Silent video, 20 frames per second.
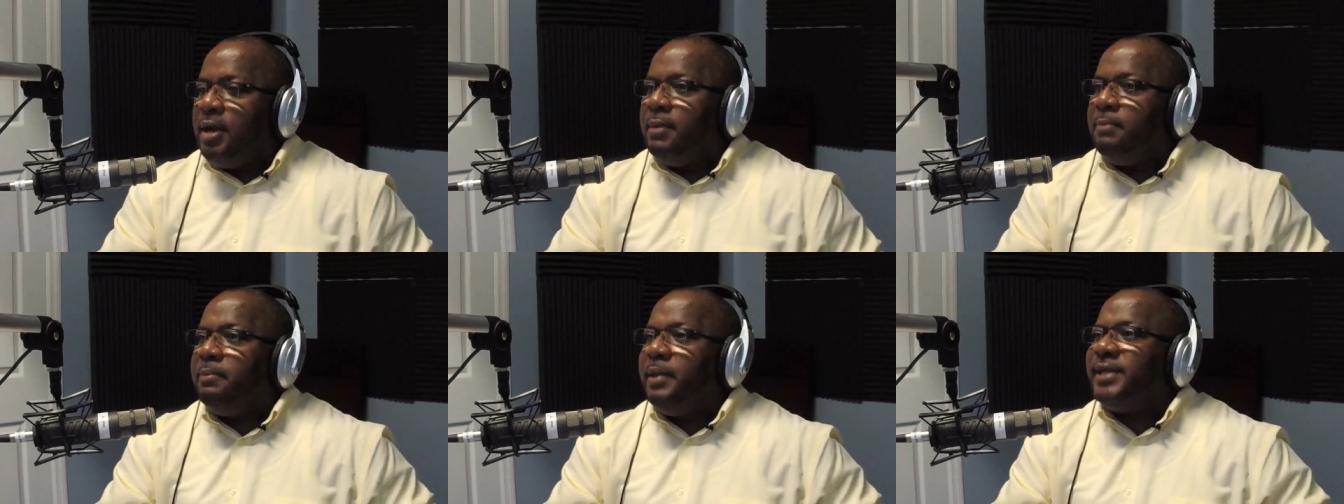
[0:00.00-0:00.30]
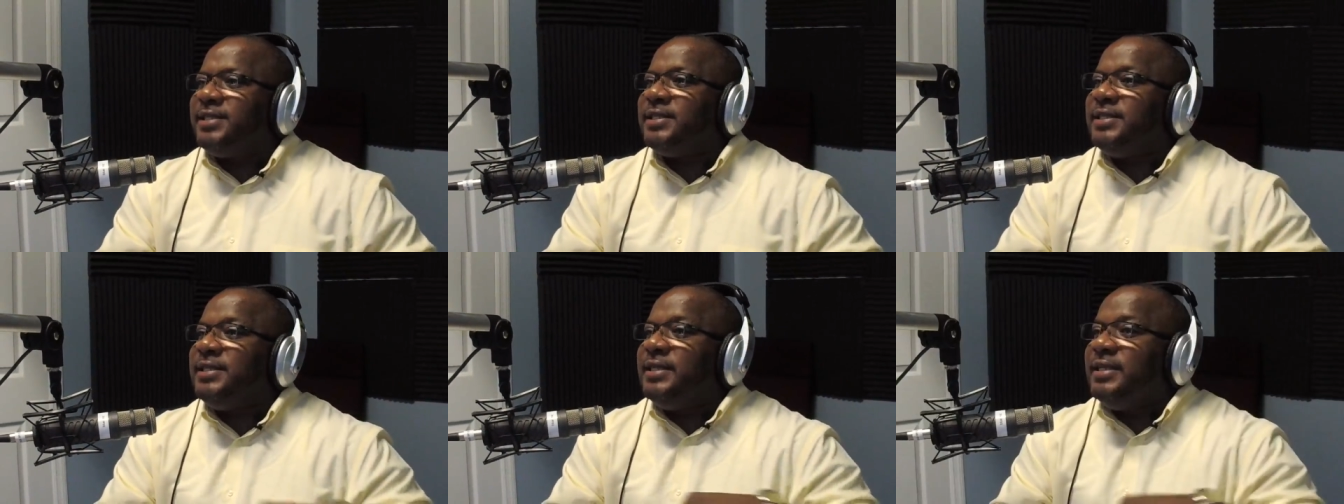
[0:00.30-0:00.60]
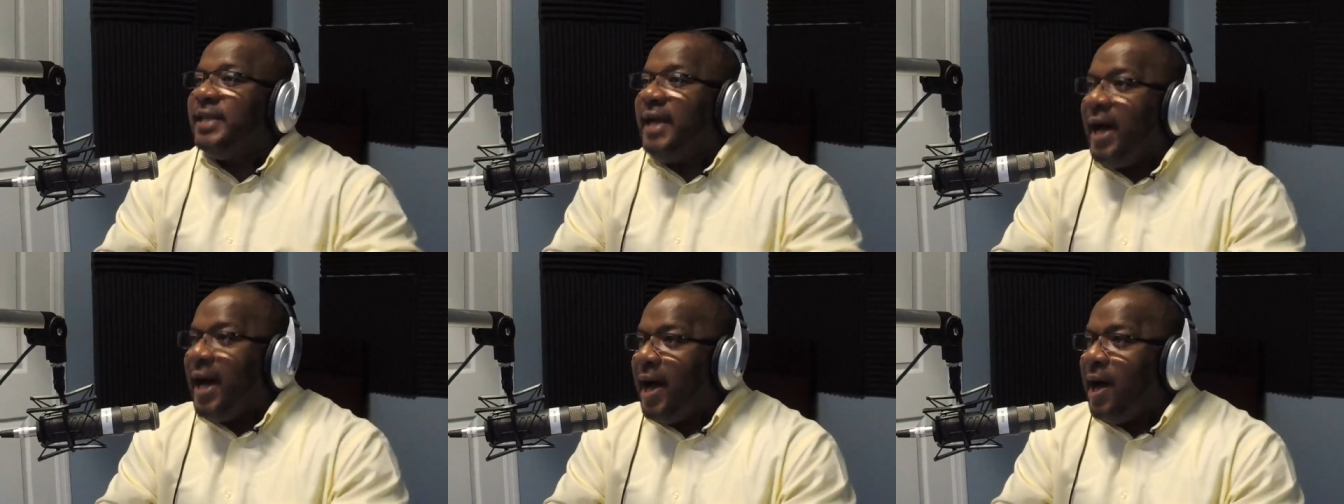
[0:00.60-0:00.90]
must
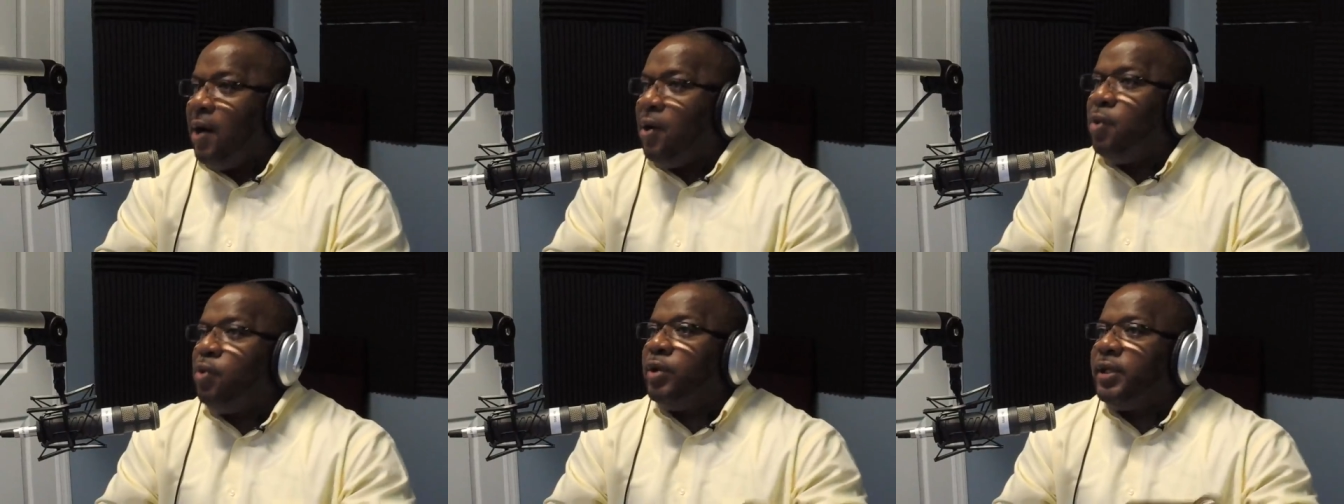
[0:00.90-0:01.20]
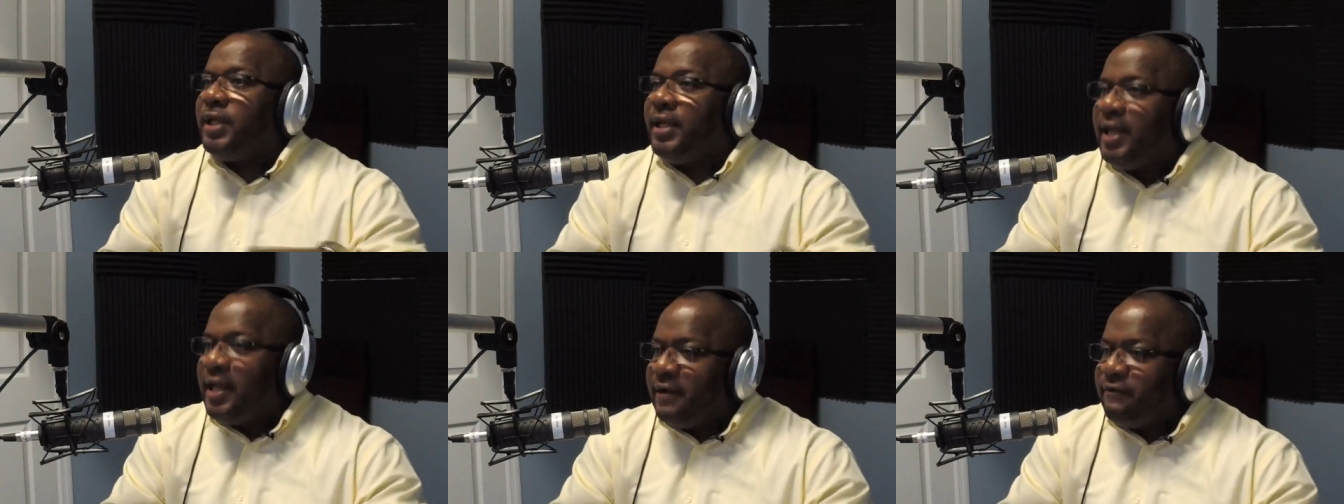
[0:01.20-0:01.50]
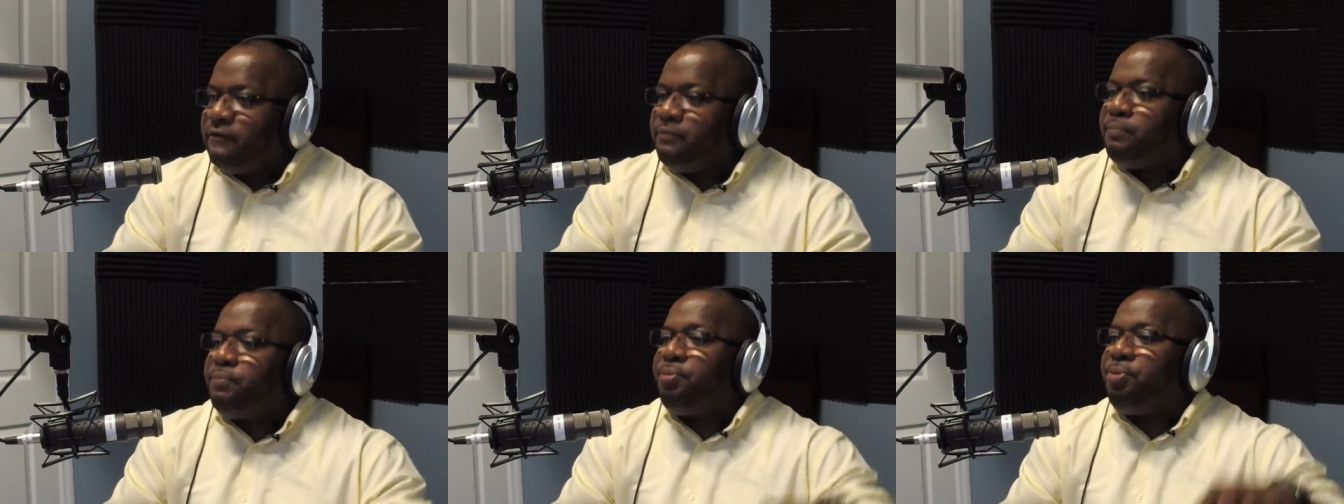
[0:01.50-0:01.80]
now
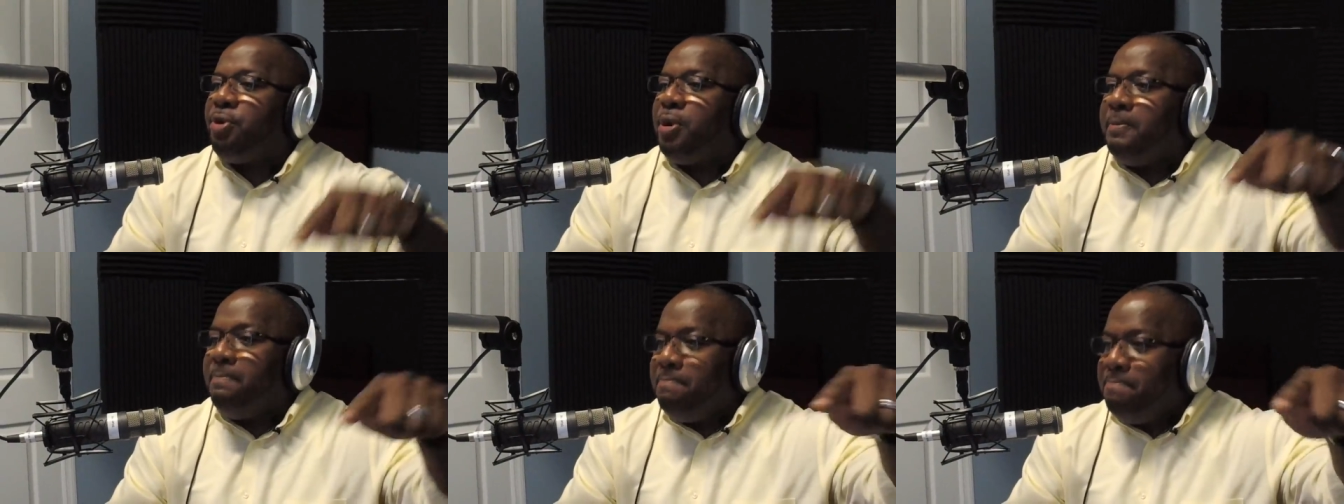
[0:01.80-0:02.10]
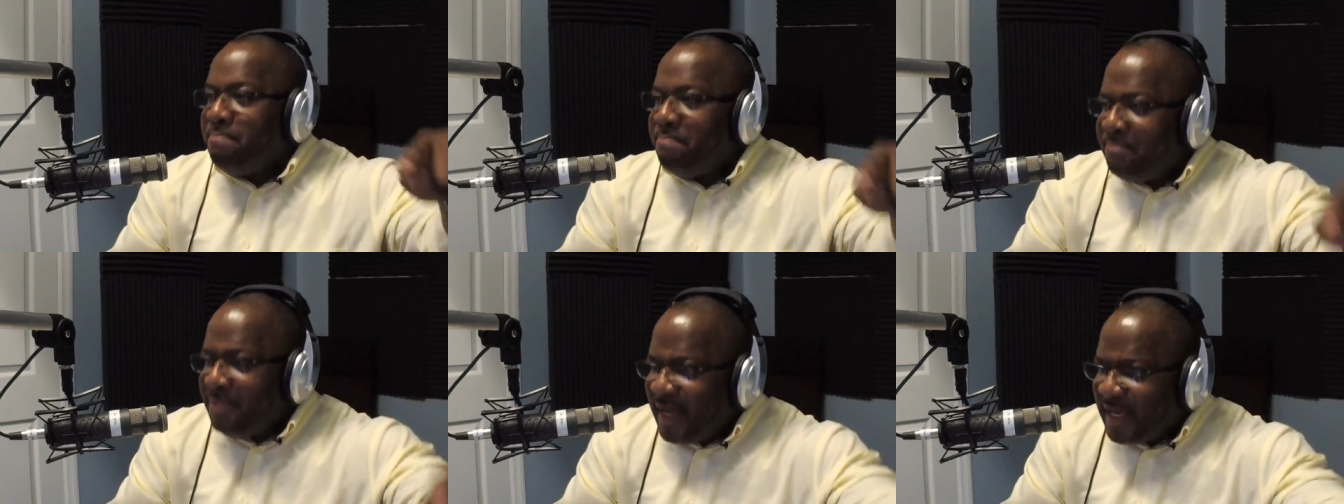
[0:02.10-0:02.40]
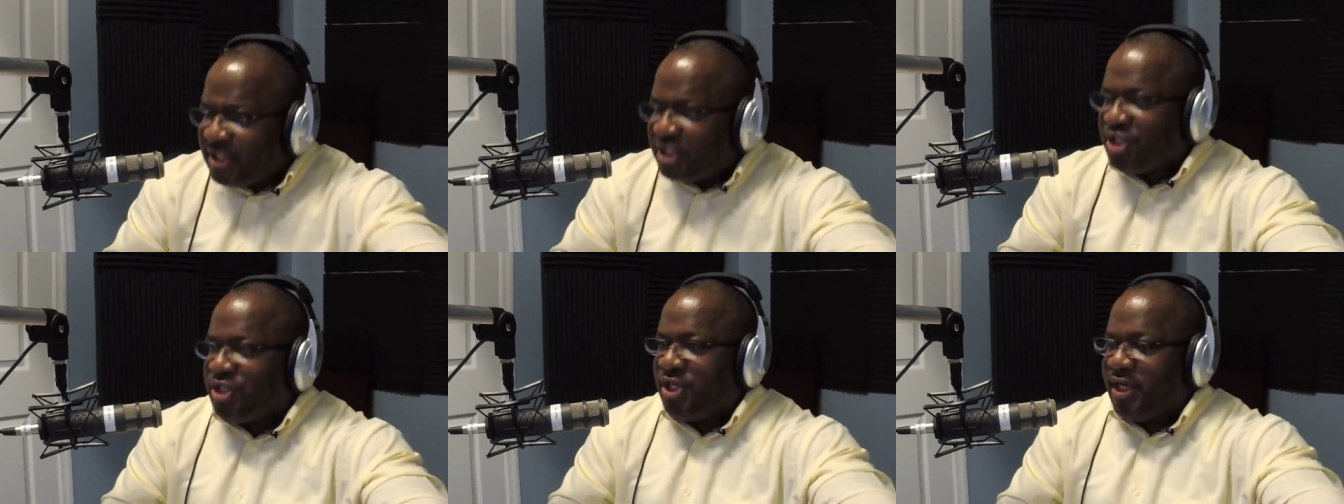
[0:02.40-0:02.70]
give
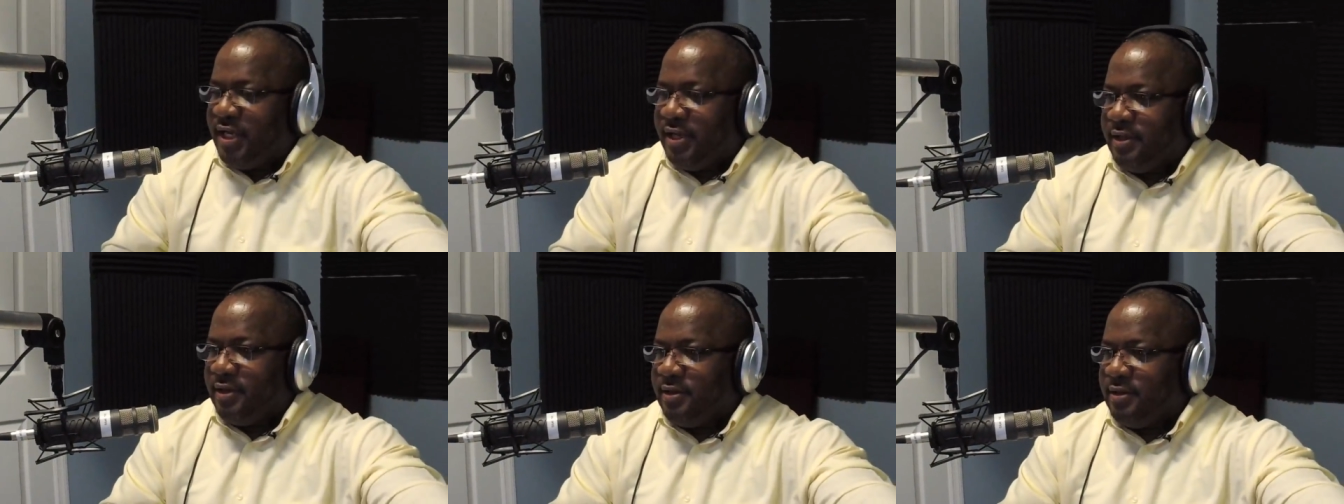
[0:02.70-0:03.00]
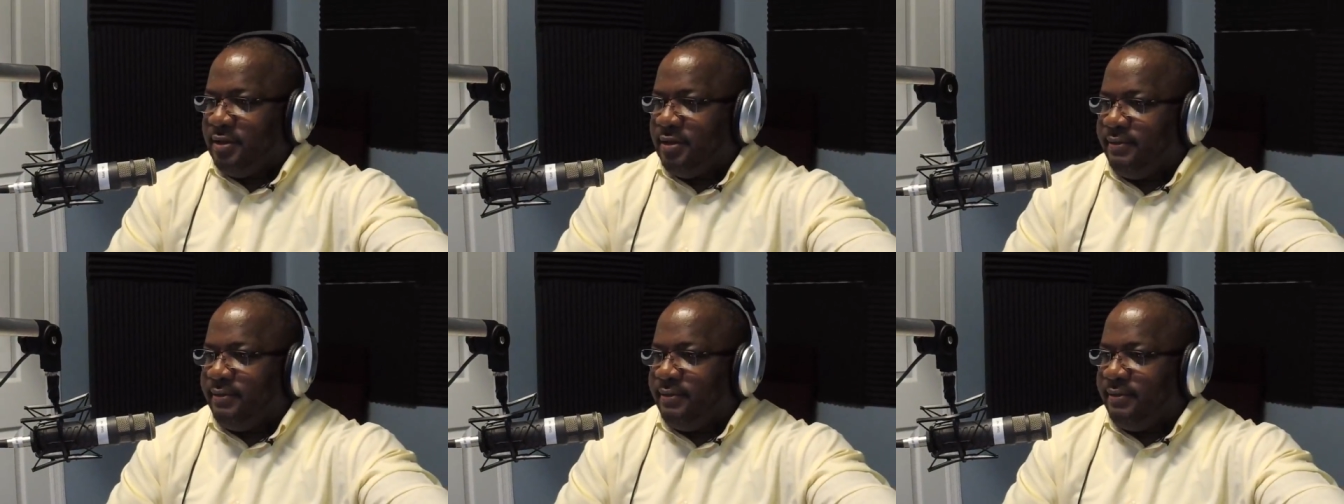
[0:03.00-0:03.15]
permission